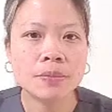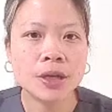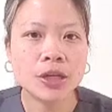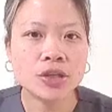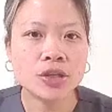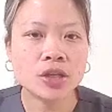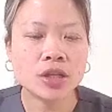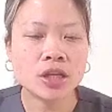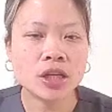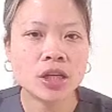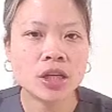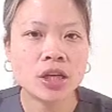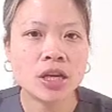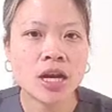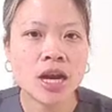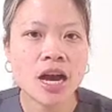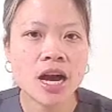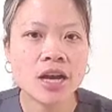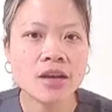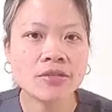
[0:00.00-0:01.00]
patient in a
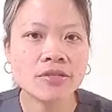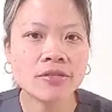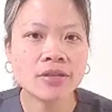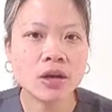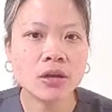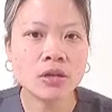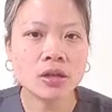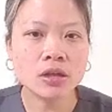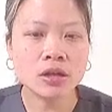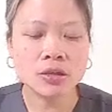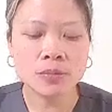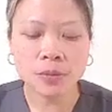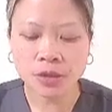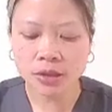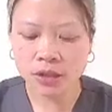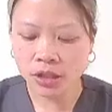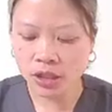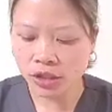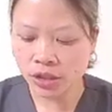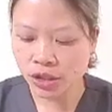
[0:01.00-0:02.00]
high Fowler
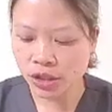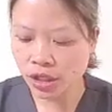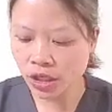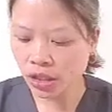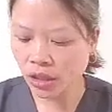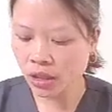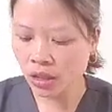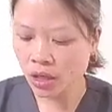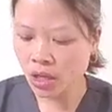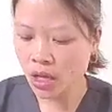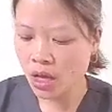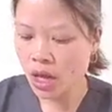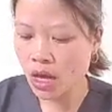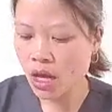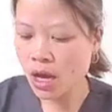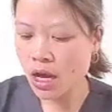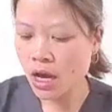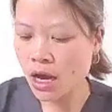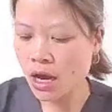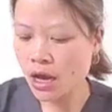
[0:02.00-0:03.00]
position.
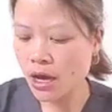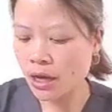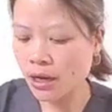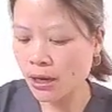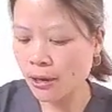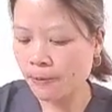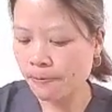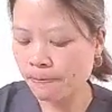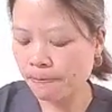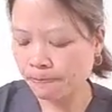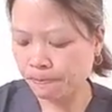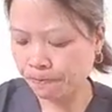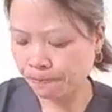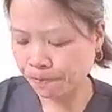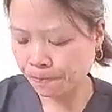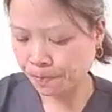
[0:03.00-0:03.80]
Um,